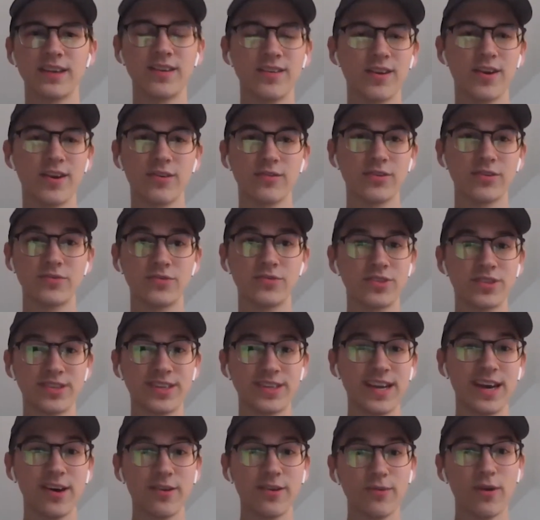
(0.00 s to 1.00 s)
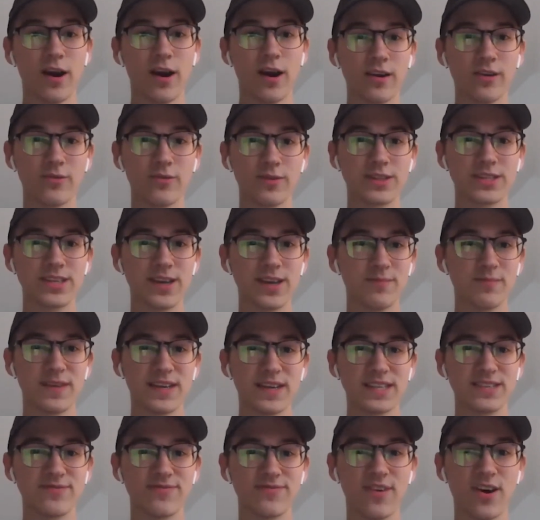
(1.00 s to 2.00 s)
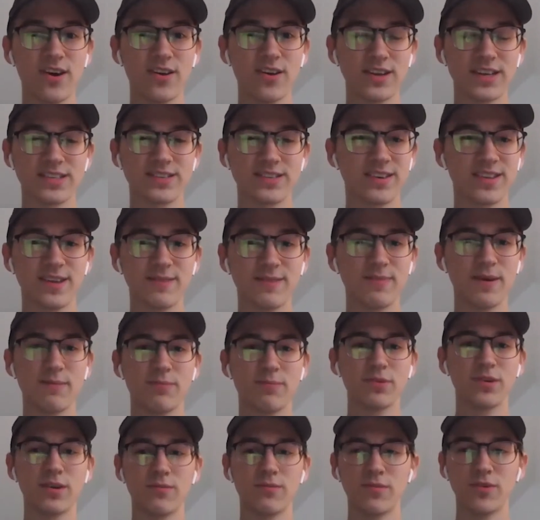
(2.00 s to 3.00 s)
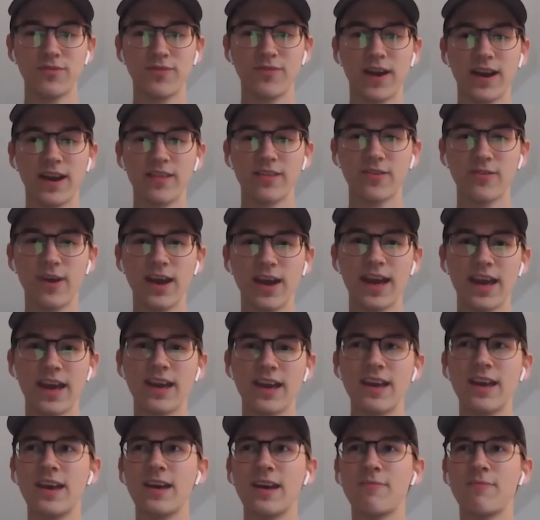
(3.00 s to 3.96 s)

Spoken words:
you know, you just yell rock when something's falling so that people can move out of the way.